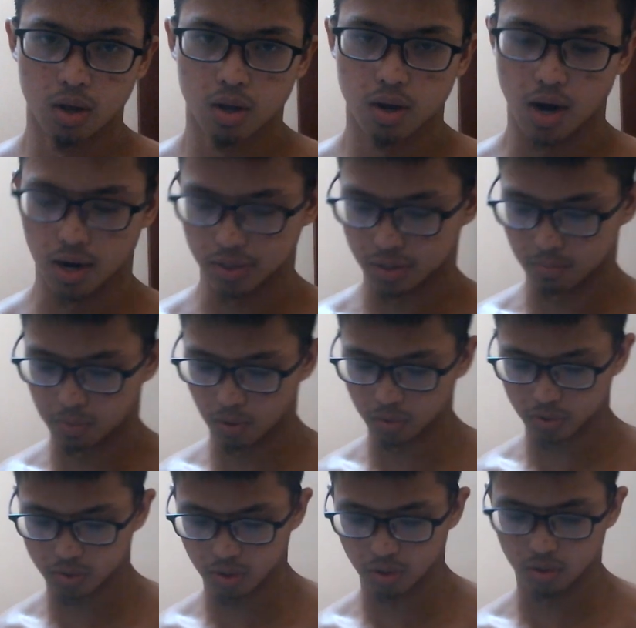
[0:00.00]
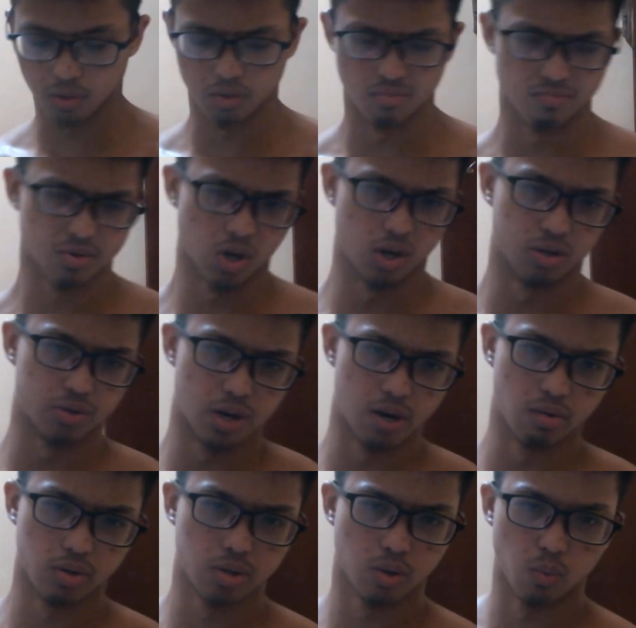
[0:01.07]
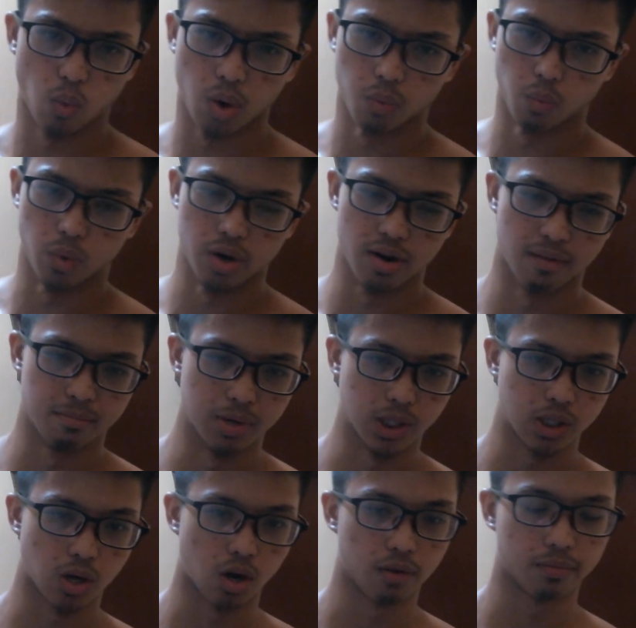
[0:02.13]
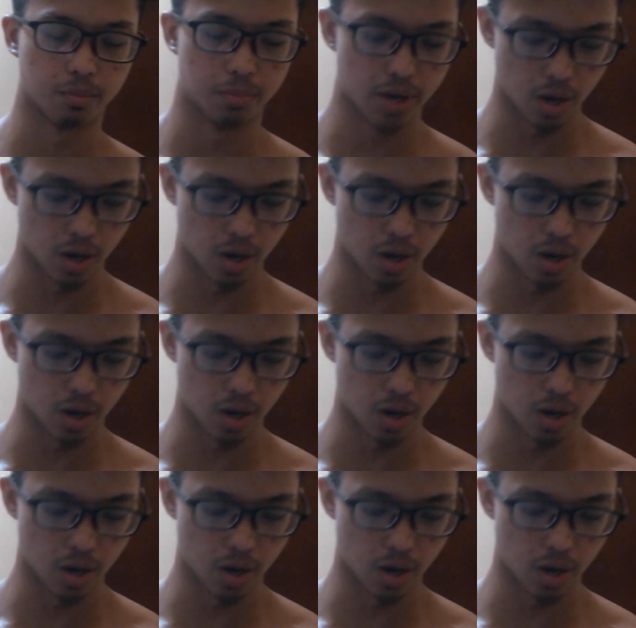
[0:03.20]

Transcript: as opposed to, or contrary to what we have been taught from day